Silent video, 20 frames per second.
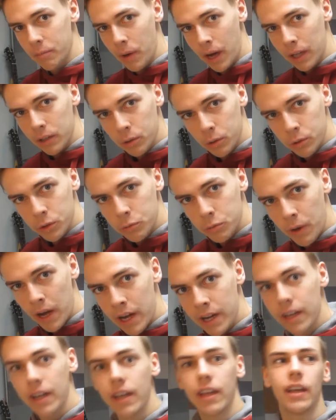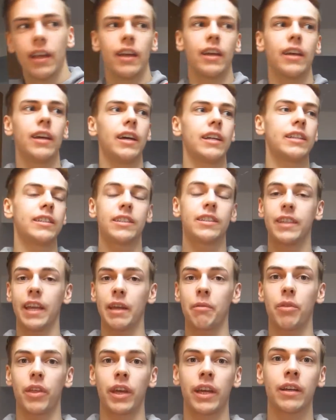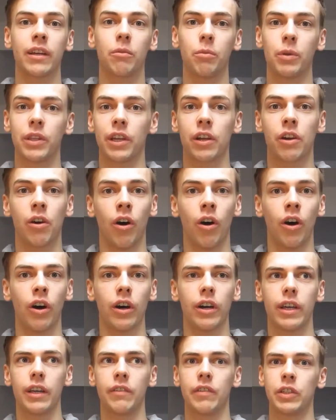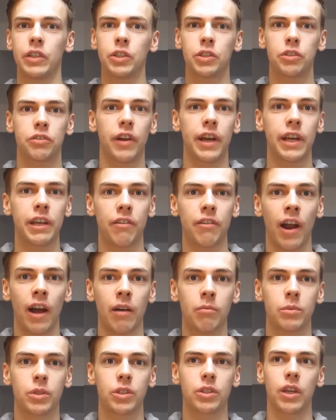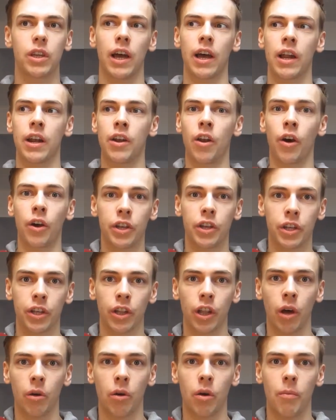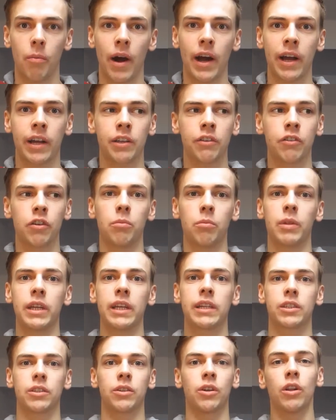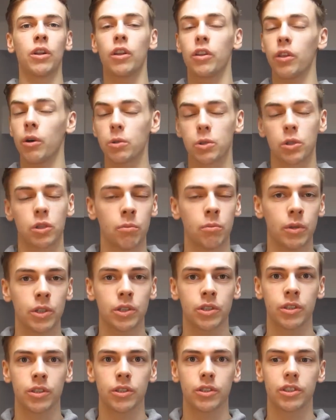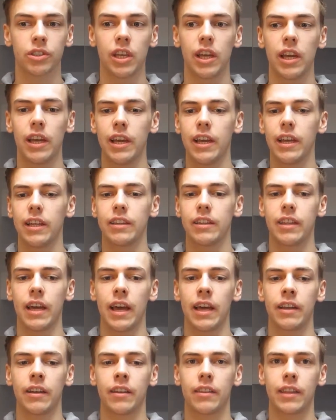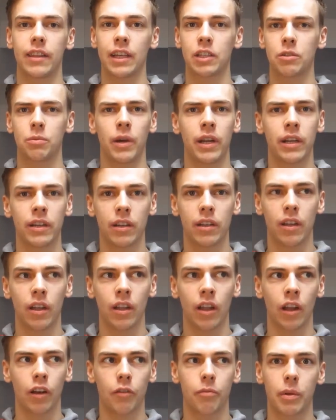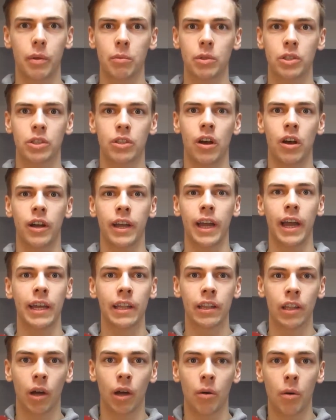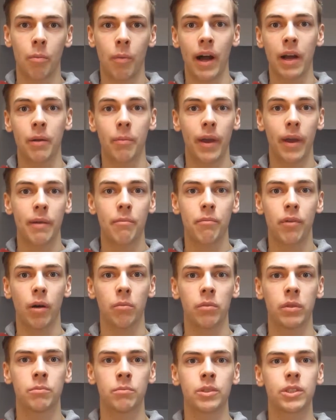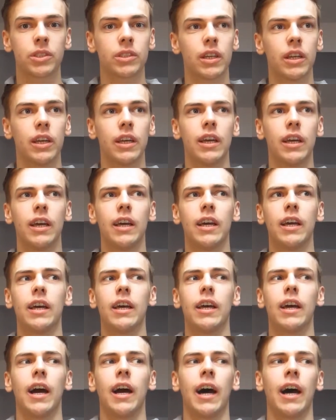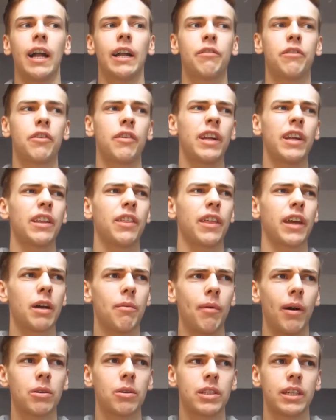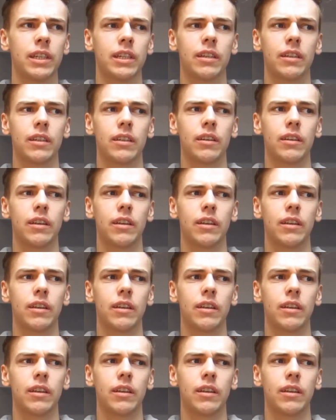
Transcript: bad hunchback. It's the same thing with your core. If you just train your abs and not your lower back and your obliques and all of those other muscles, then that's when a lot of people start getting lower back pain problems. And if you really think about it,